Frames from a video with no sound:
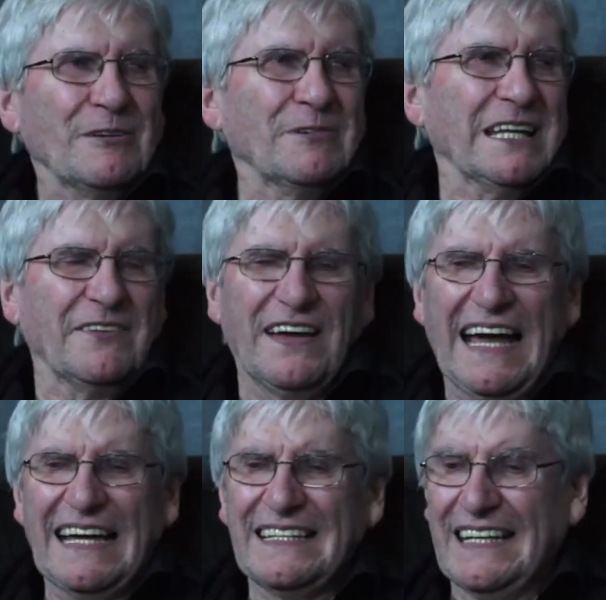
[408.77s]
Well, they've
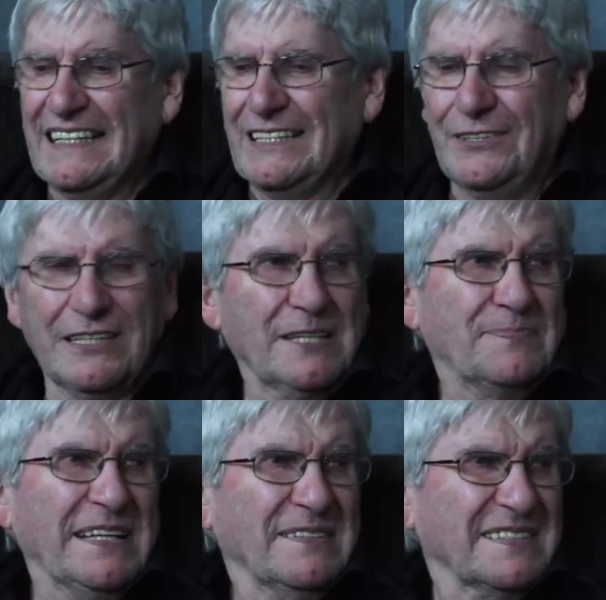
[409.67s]
had it, you know,
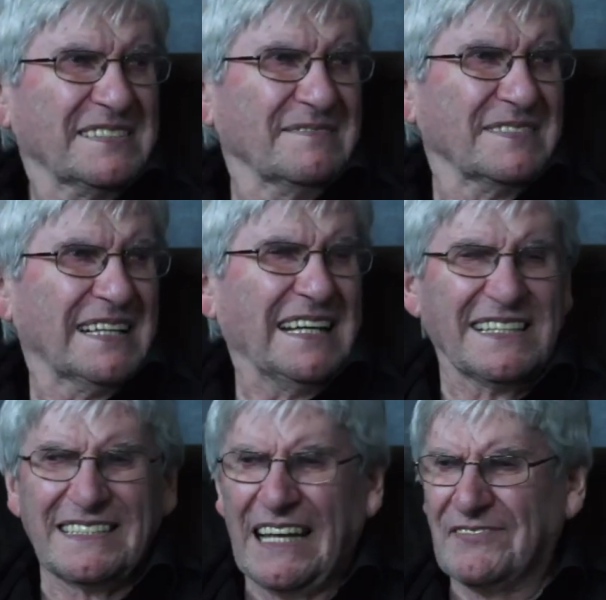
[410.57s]
they've been,
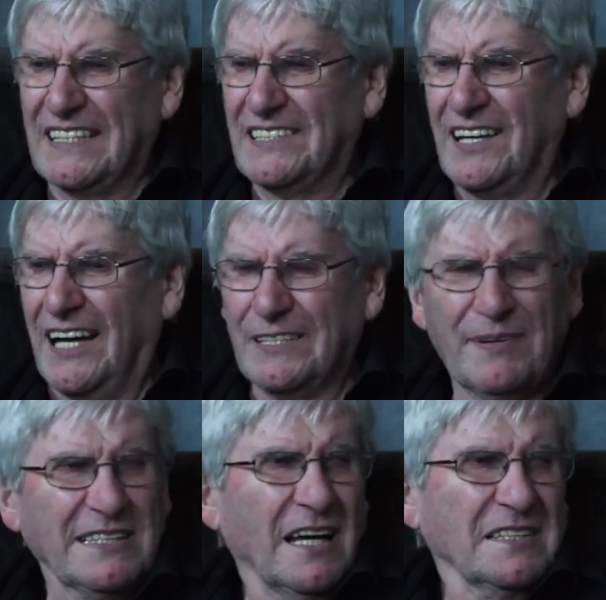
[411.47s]
Stanislavski died
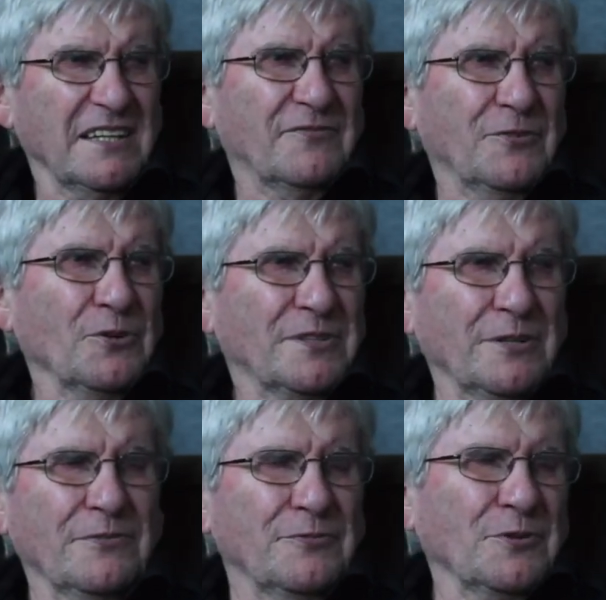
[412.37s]
about
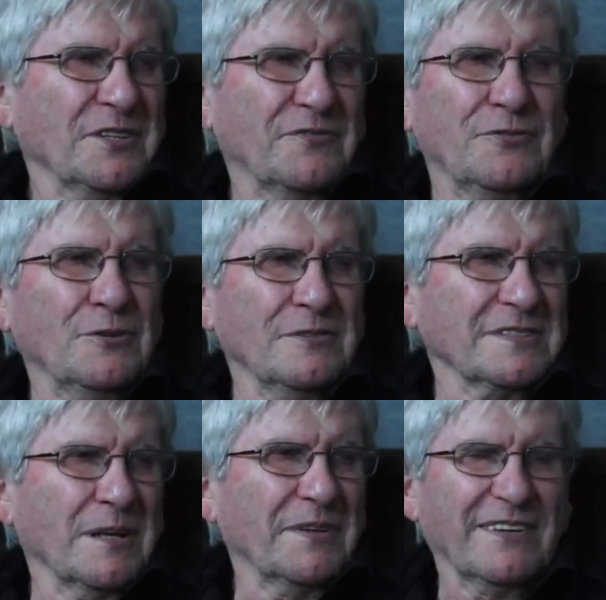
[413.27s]
1940 or 44
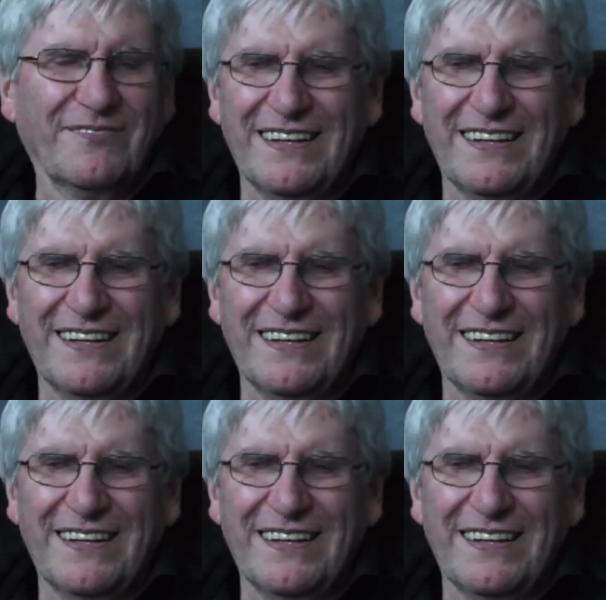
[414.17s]
or something.